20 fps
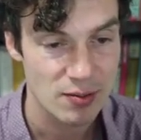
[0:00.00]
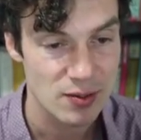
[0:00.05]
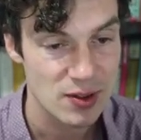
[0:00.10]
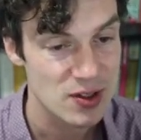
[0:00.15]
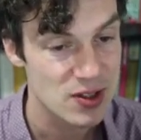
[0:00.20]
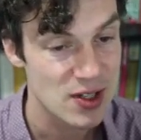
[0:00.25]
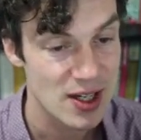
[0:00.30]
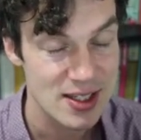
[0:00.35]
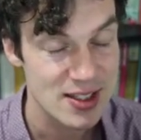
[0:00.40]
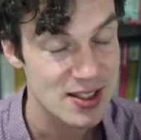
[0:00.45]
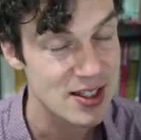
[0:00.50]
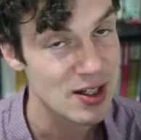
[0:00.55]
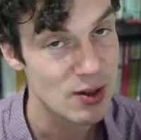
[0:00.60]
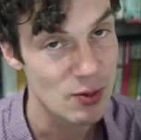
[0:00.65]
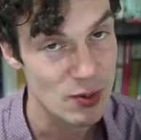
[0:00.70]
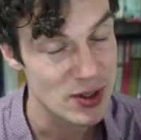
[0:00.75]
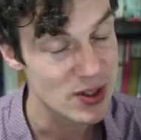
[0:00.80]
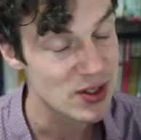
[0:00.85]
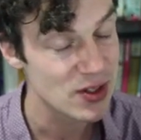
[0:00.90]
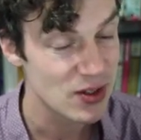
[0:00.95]
Testing
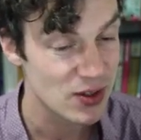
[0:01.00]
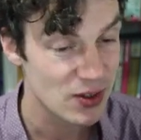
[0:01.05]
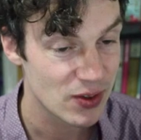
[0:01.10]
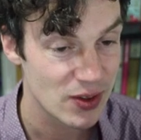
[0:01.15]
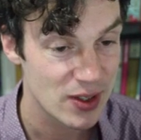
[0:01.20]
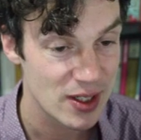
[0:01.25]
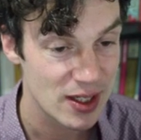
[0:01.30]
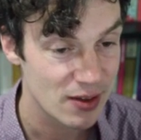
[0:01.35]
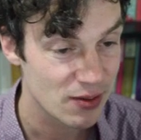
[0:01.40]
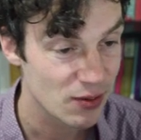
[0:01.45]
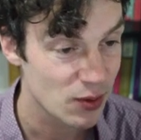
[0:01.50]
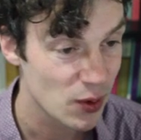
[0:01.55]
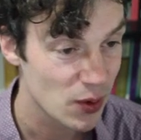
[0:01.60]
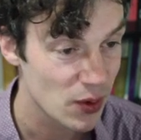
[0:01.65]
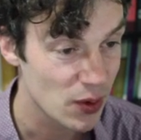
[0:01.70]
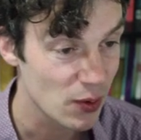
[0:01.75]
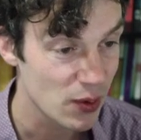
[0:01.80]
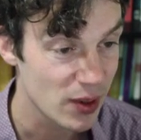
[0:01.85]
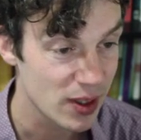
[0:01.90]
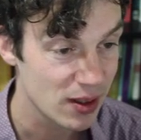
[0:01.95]
1, 2, 3 for
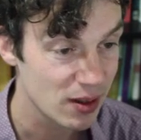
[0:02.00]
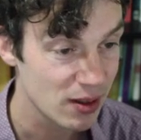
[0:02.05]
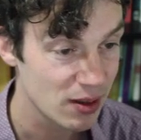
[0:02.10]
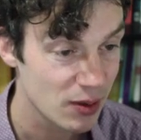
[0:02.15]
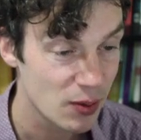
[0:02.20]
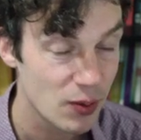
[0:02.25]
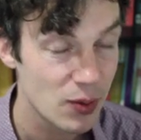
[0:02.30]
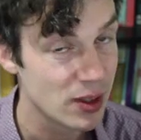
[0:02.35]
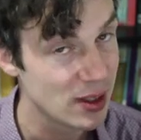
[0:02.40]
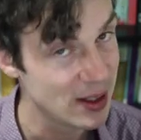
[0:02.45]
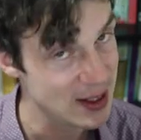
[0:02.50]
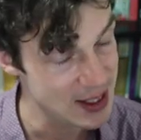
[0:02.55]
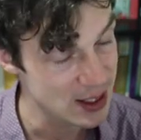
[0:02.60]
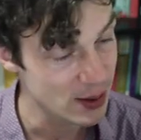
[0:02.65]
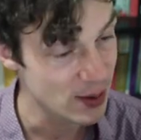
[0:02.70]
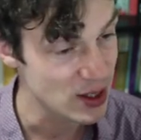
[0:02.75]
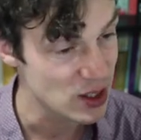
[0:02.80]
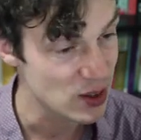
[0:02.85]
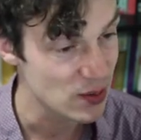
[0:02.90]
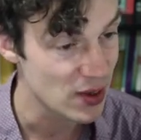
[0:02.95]
the win with an
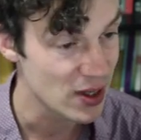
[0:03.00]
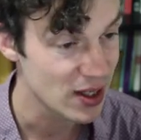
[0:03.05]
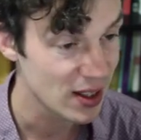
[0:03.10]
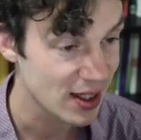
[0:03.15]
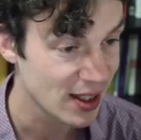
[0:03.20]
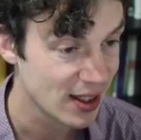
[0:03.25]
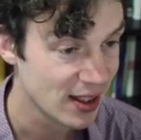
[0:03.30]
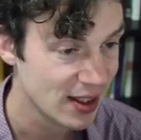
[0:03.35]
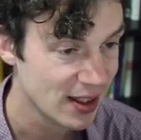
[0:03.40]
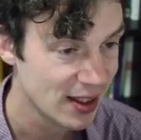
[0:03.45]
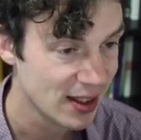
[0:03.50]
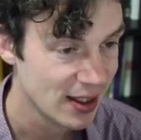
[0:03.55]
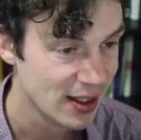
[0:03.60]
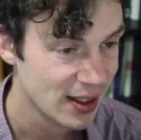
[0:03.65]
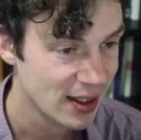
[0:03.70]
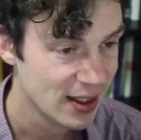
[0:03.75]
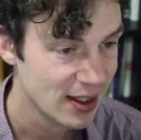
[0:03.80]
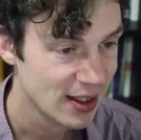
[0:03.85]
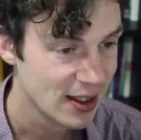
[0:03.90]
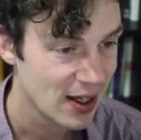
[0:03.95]
exclamation mark.
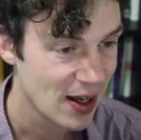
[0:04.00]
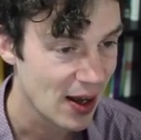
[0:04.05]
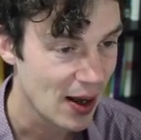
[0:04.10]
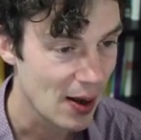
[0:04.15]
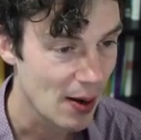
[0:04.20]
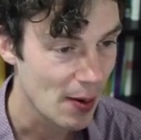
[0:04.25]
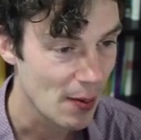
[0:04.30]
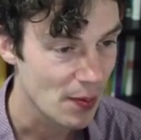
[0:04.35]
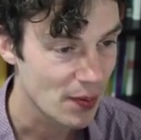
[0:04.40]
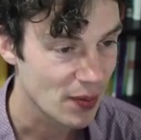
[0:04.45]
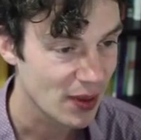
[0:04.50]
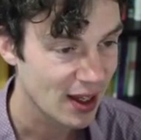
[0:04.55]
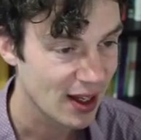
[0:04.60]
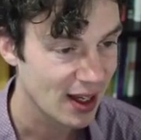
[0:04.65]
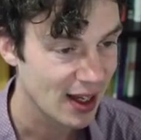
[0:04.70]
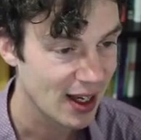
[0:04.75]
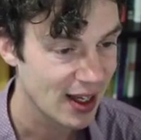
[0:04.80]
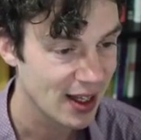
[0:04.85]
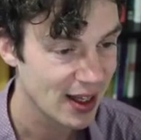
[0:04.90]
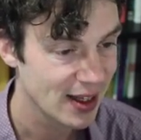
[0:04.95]

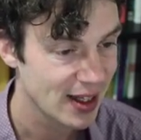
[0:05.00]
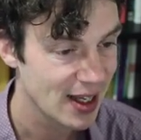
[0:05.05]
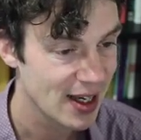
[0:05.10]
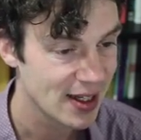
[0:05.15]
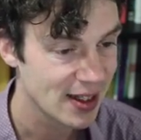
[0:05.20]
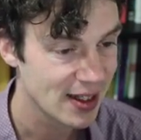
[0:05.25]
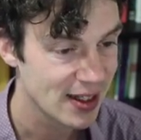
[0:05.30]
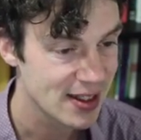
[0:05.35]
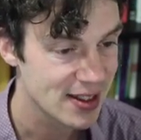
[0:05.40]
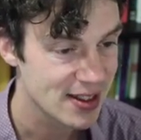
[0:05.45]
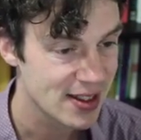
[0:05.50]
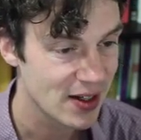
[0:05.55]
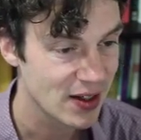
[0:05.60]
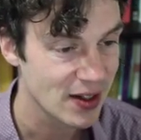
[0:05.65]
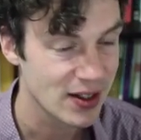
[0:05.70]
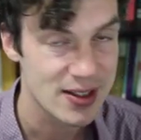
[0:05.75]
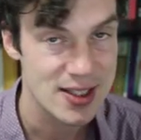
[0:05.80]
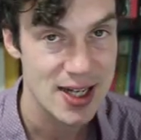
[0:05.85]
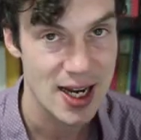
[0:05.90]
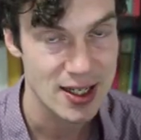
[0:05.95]
And then is setting
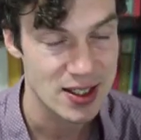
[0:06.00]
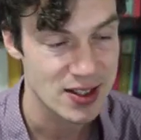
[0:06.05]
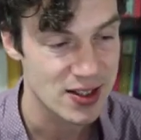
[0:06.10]
a text